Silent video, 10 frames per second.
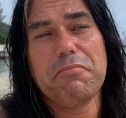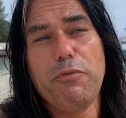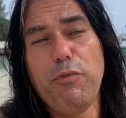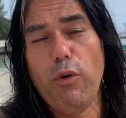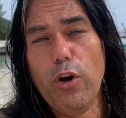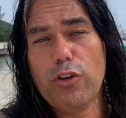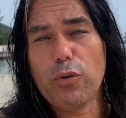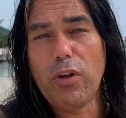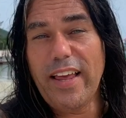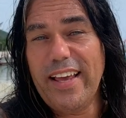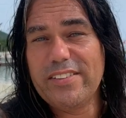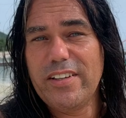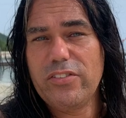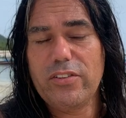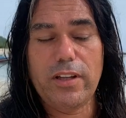virtual
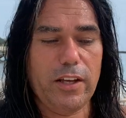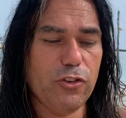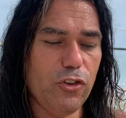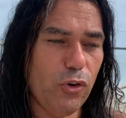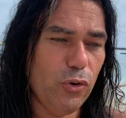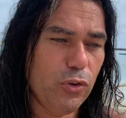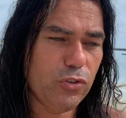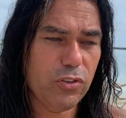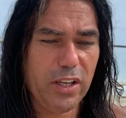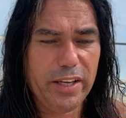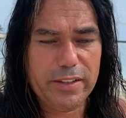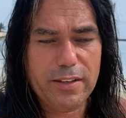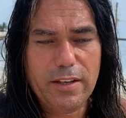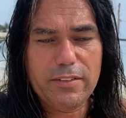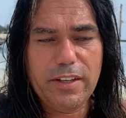assets like shoes, like
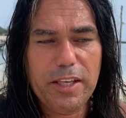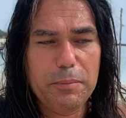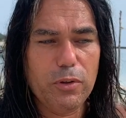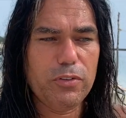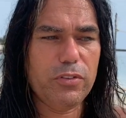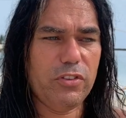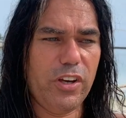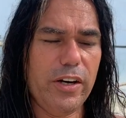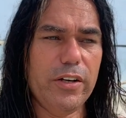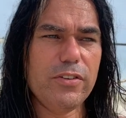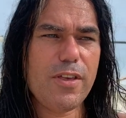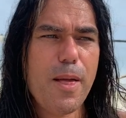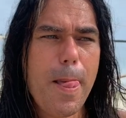tables, chairs,